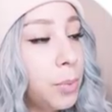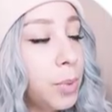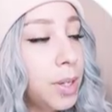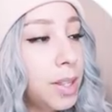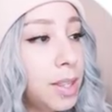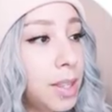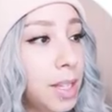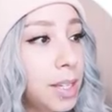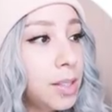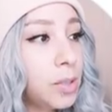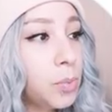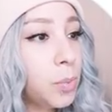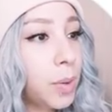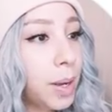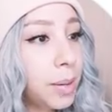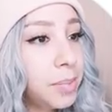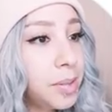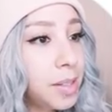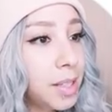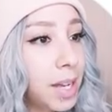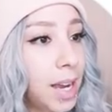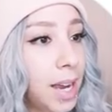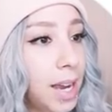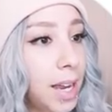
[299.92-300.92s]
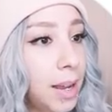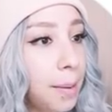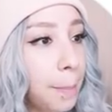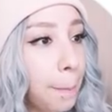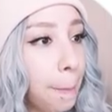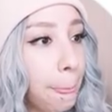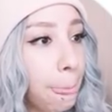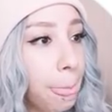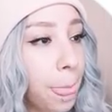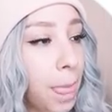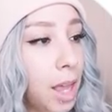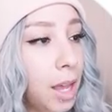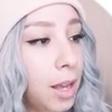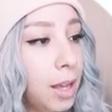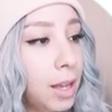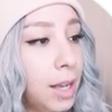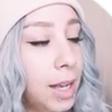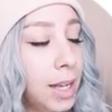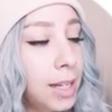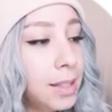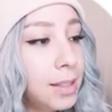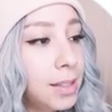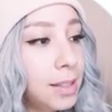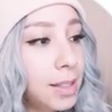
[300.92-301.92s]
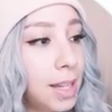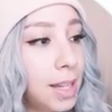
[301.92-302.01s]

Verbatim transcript: And with this website, it